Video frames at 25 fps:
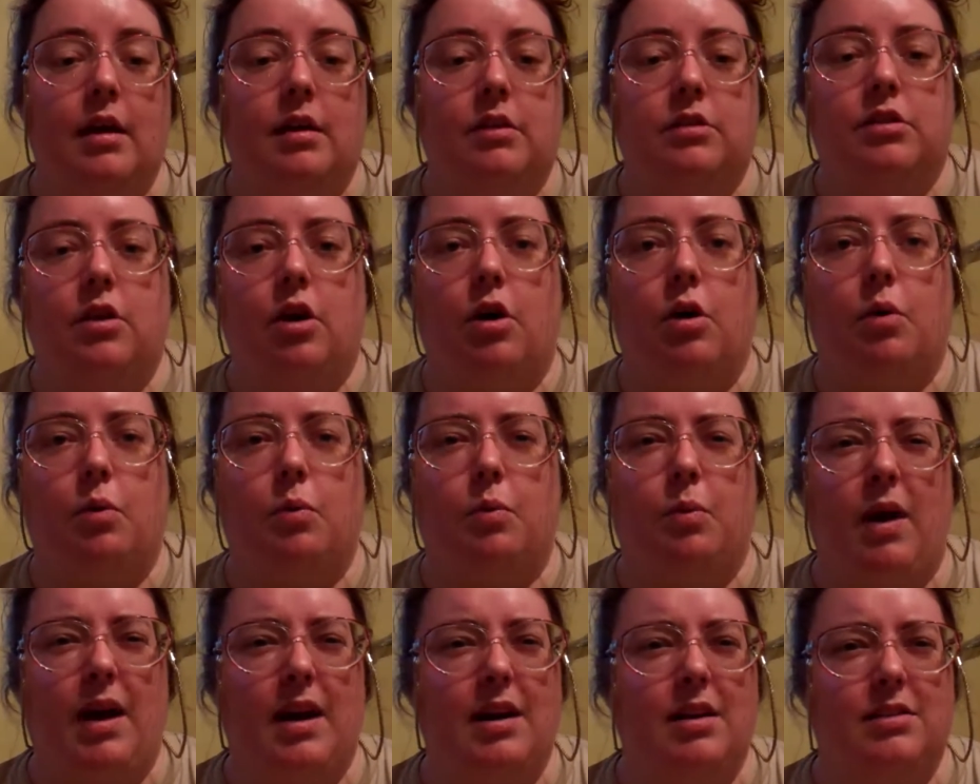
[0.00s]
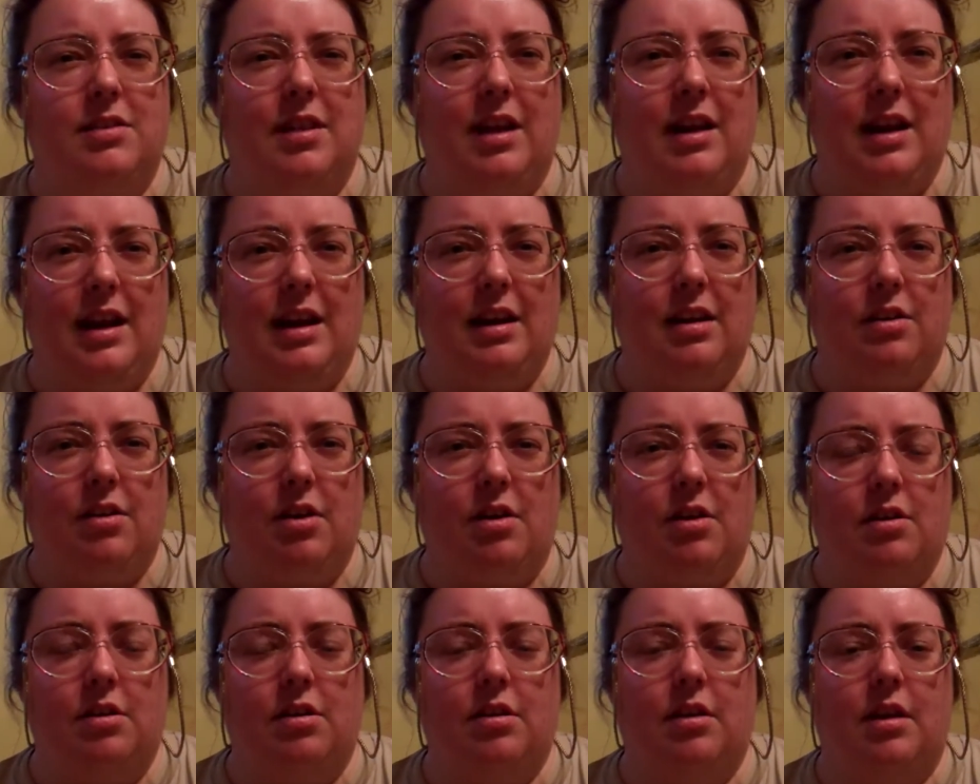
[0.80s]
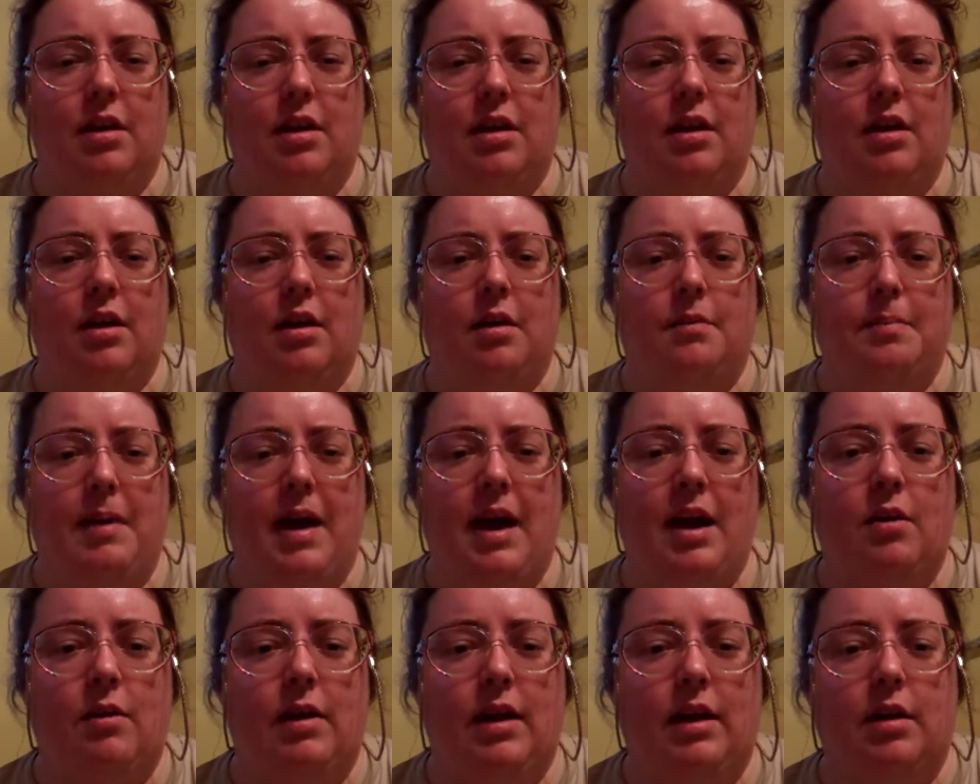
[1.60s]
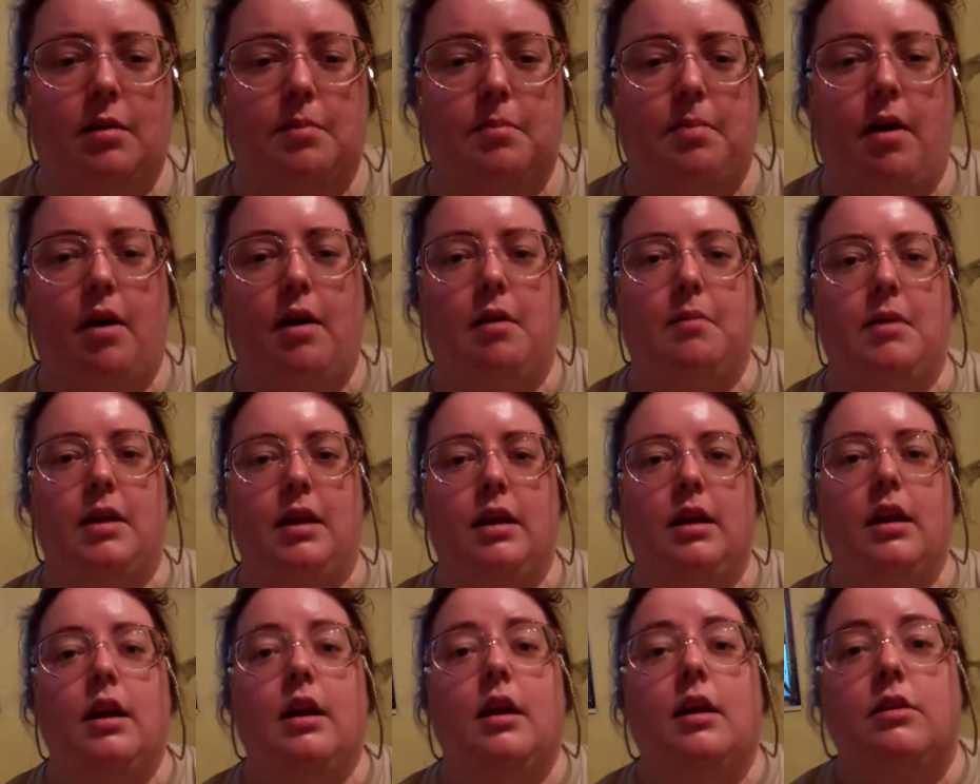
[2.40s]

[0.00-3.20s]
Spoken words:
So why does he need a battery compartment?